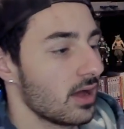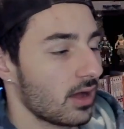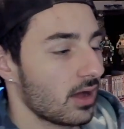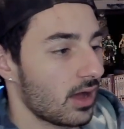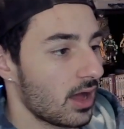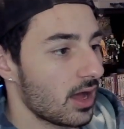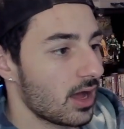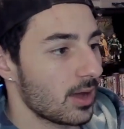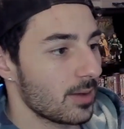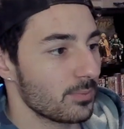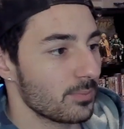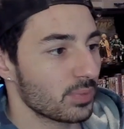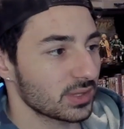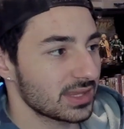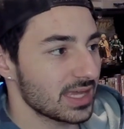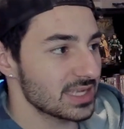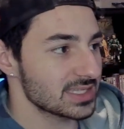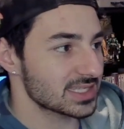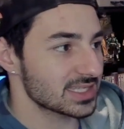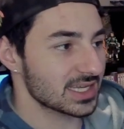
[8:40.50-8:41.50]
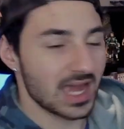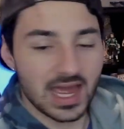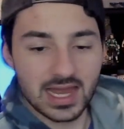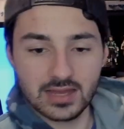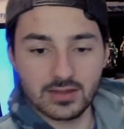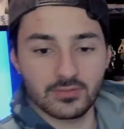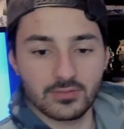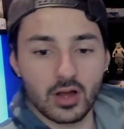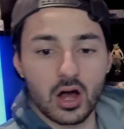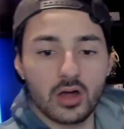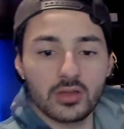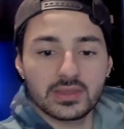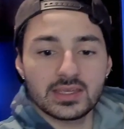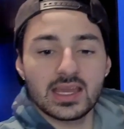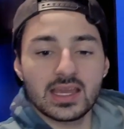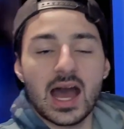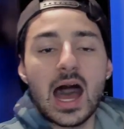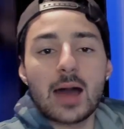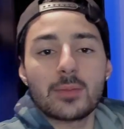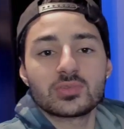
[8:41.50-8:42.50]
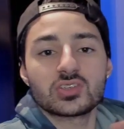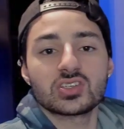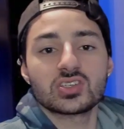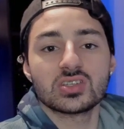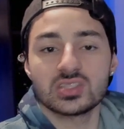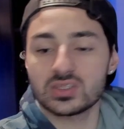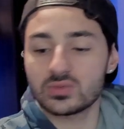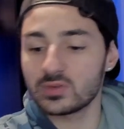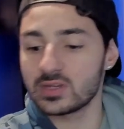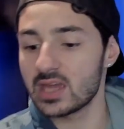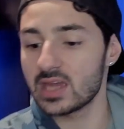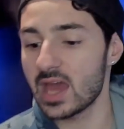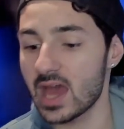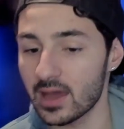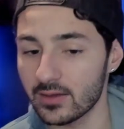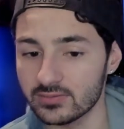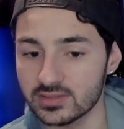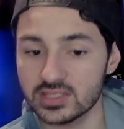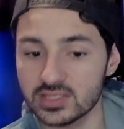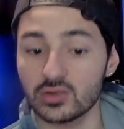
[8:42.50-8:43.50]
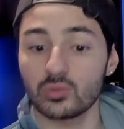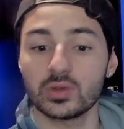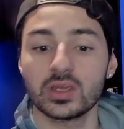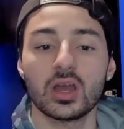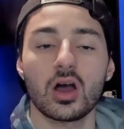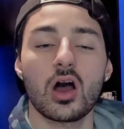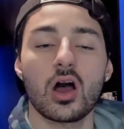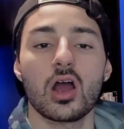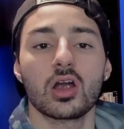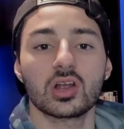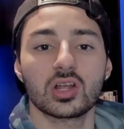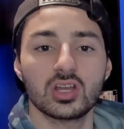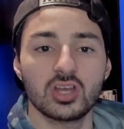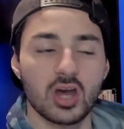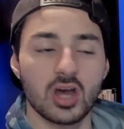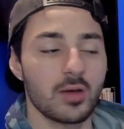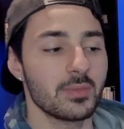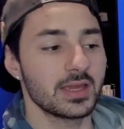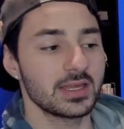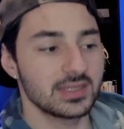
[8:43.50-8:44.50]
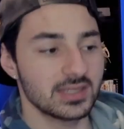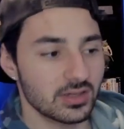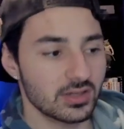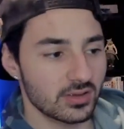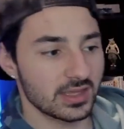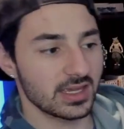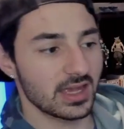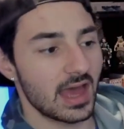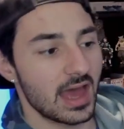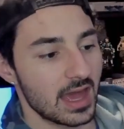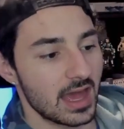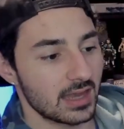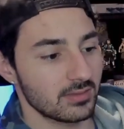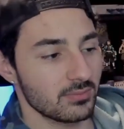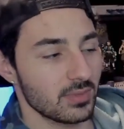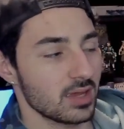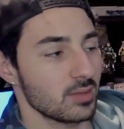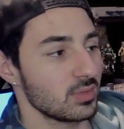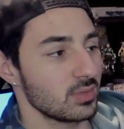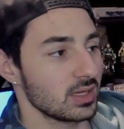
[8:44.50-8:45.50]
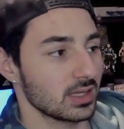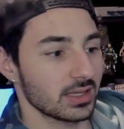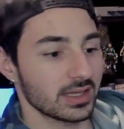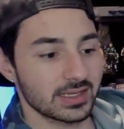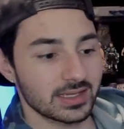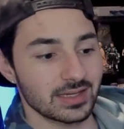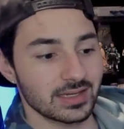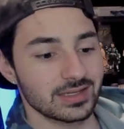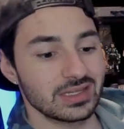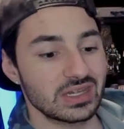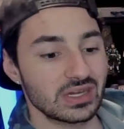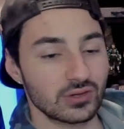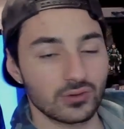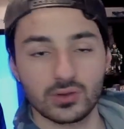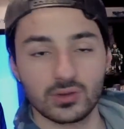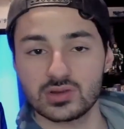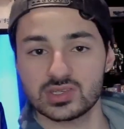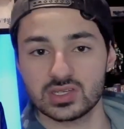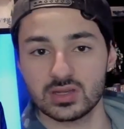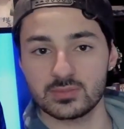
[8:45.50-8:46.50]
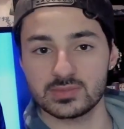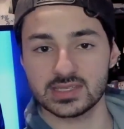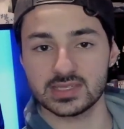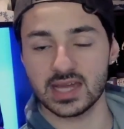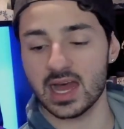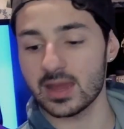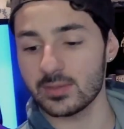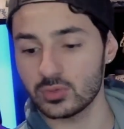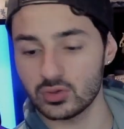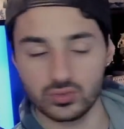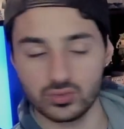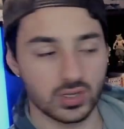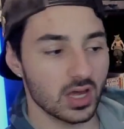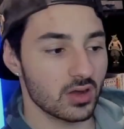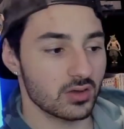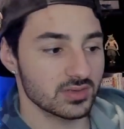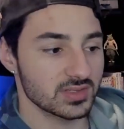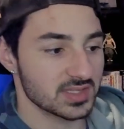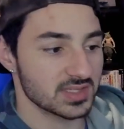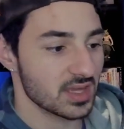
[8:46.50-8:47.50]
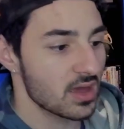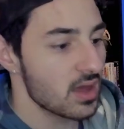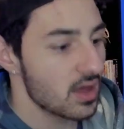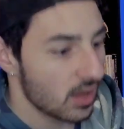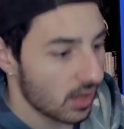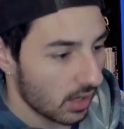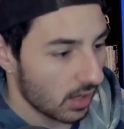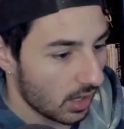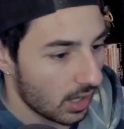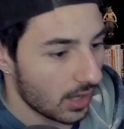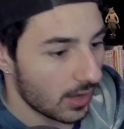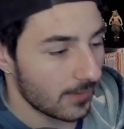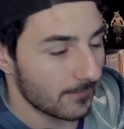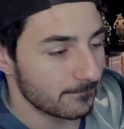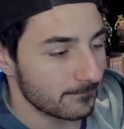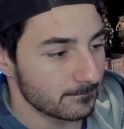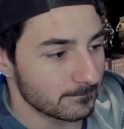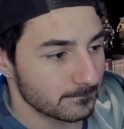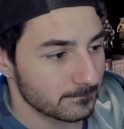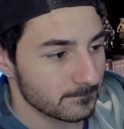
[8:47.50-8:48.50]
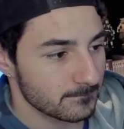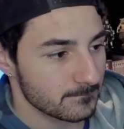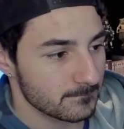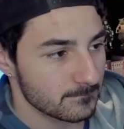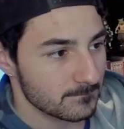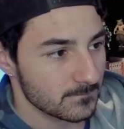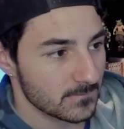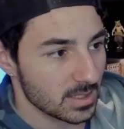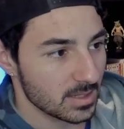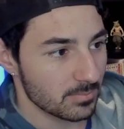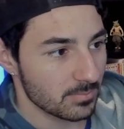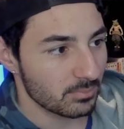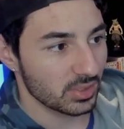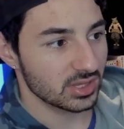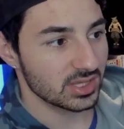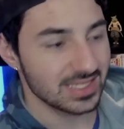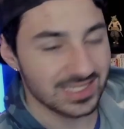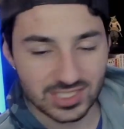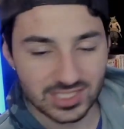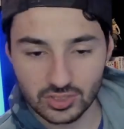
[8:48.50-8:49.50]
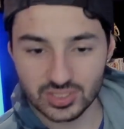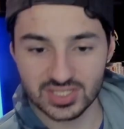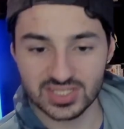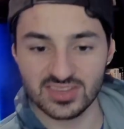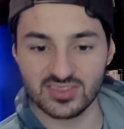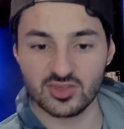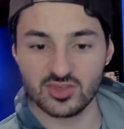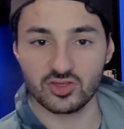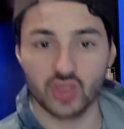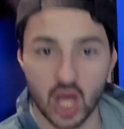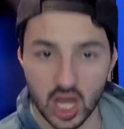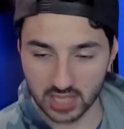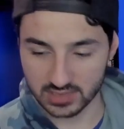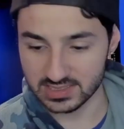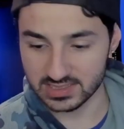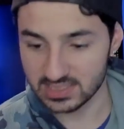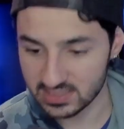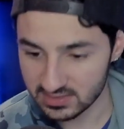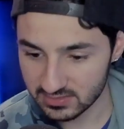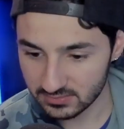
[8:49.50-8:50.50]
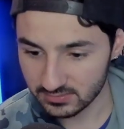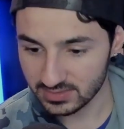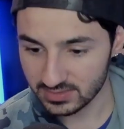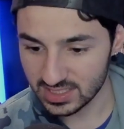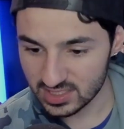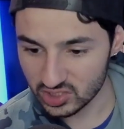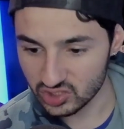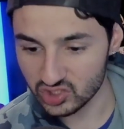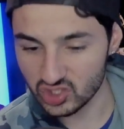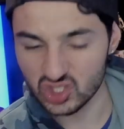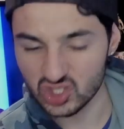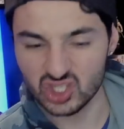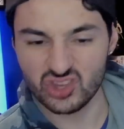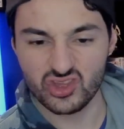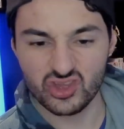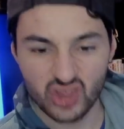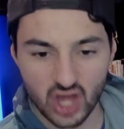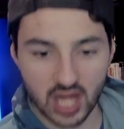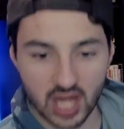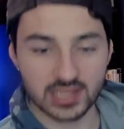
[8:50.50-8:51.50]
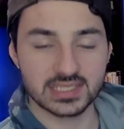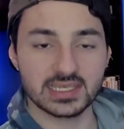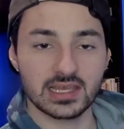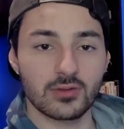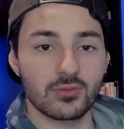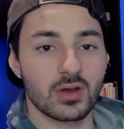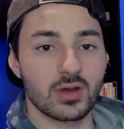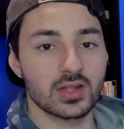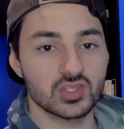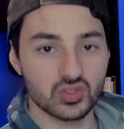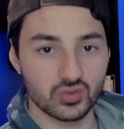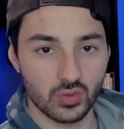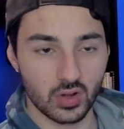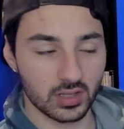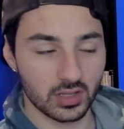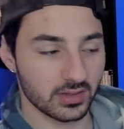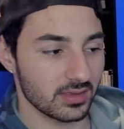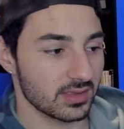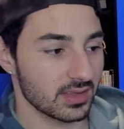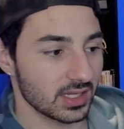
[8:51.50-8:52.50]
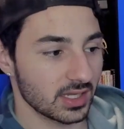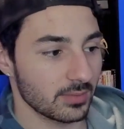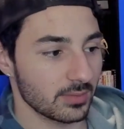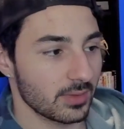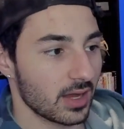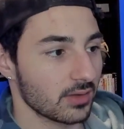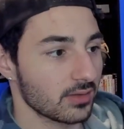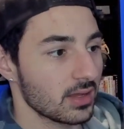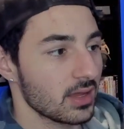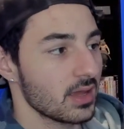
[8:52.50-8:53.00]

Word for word: Uh, but that's kind of all the options we have. So we are coming near the end, maybe in like a year or some time, who knows. Um, but these are just thoughts. These are just thoughts I want you all to think about.